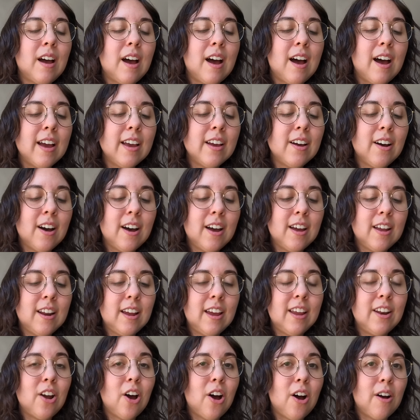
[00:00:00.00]
got
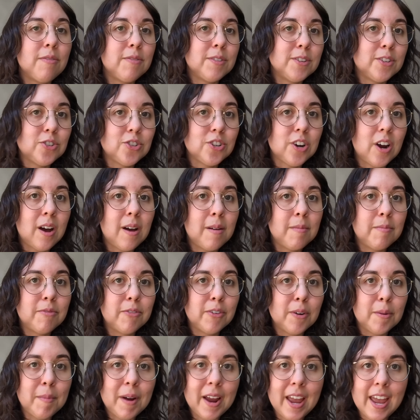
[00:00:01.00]
an office job
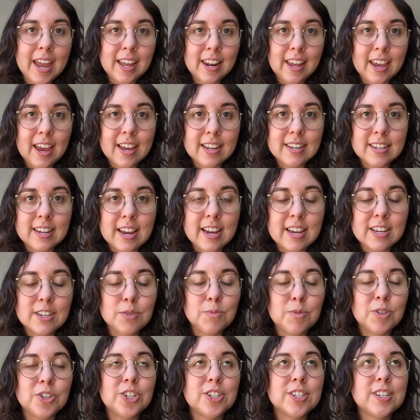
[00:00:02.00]
for my 88
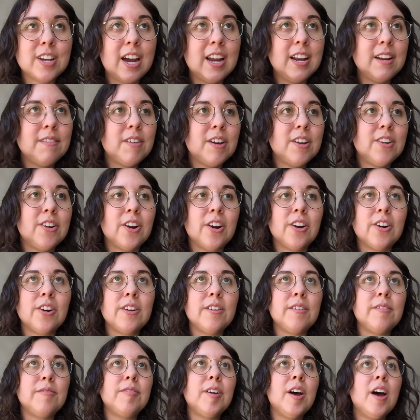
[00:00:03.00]
days, which is kind of unheard
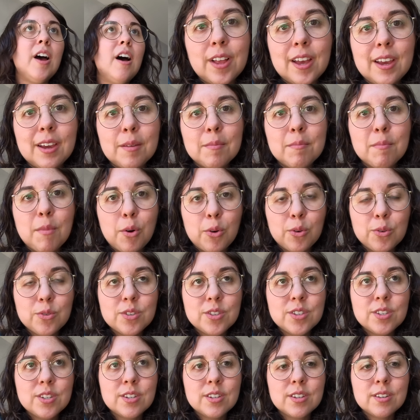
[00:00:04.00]
of. Like,
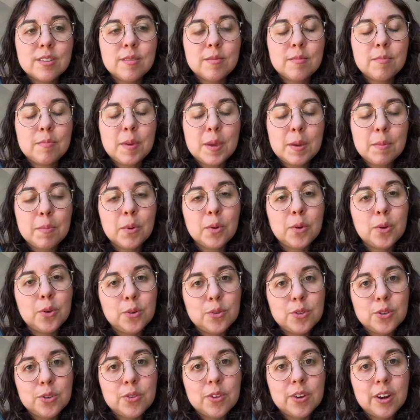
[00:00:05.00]
most people who
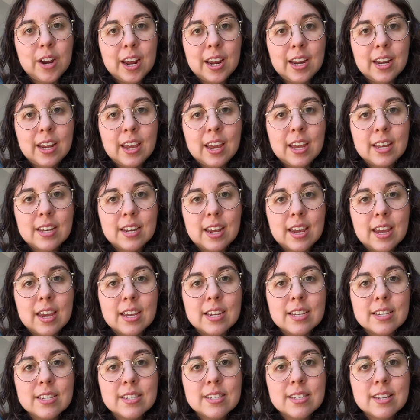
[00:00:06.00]
do their 88
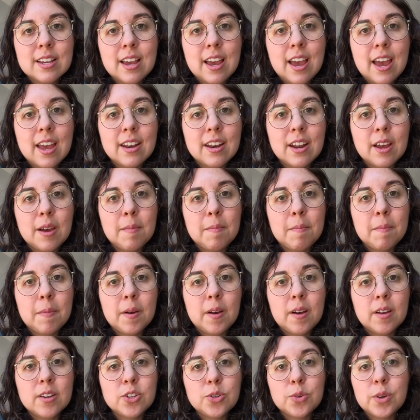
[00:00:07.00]
days end up
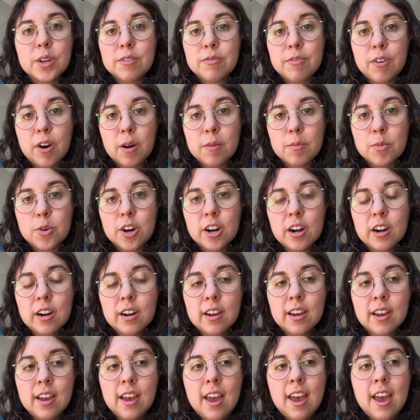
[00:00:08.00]
doing farm
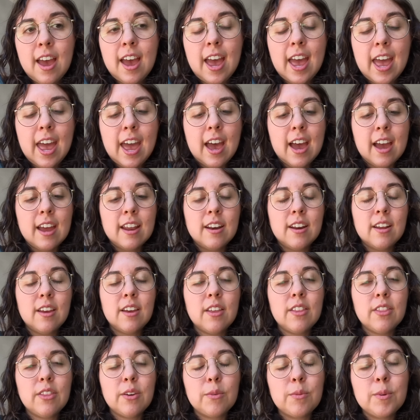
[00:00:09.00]
work. And
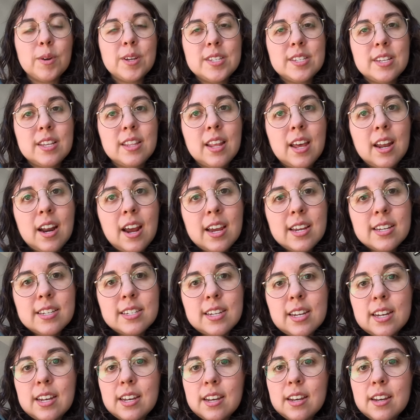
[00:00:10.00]
the reason that I
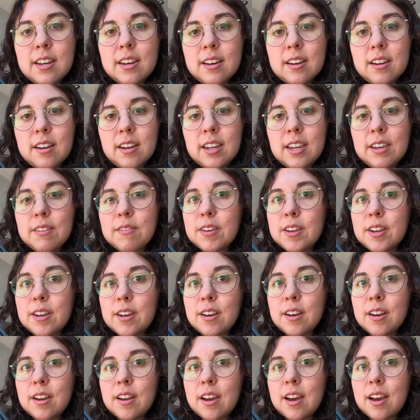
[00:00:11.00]
didn't
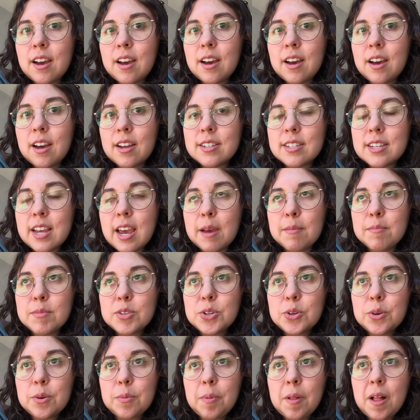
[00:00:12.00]
even attempt
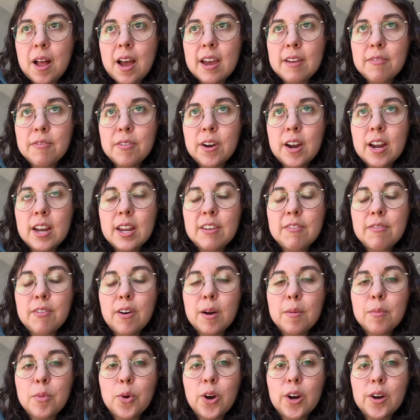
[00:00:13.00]
to apply for any
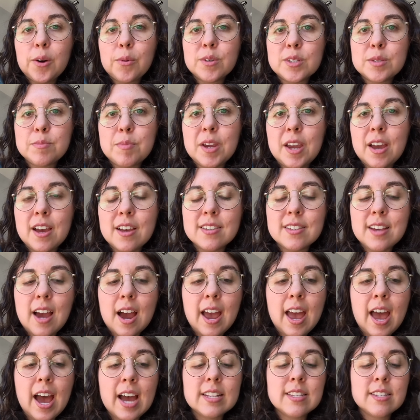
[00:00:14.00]
farm work was because
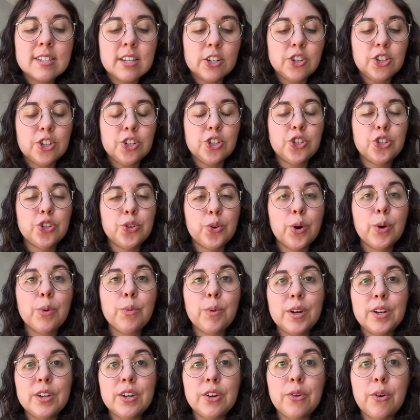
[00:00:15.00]
I had such a short
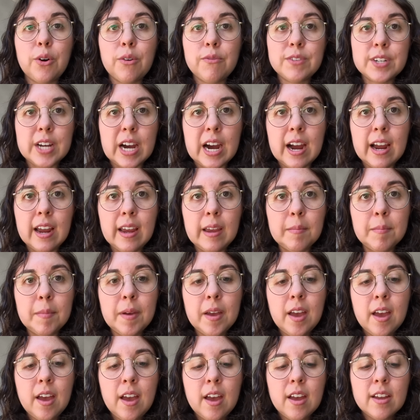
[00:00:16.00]
window of
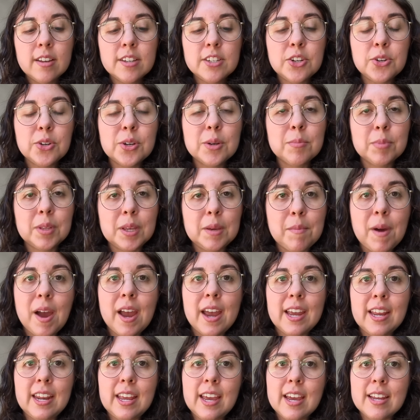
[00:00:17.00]
time to complete my
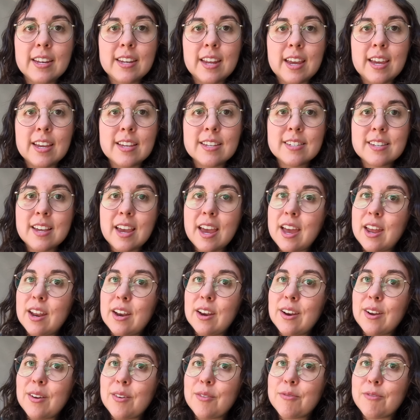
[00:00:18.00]
88 days,
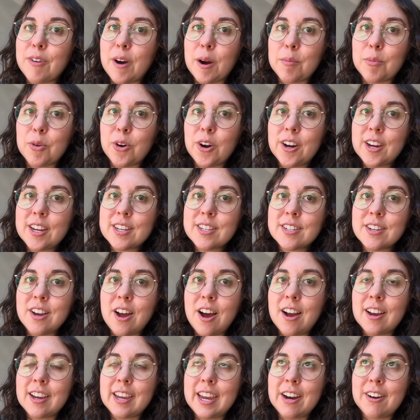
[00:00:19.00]
and farm work is
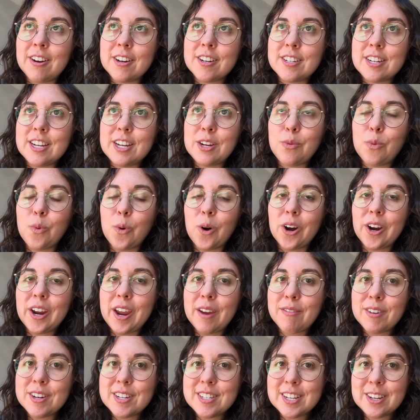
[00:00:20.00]
not guaranteed work
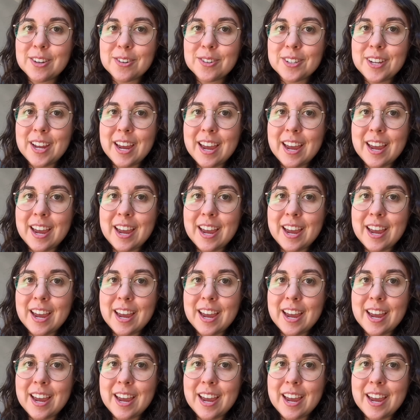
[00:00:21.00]
every single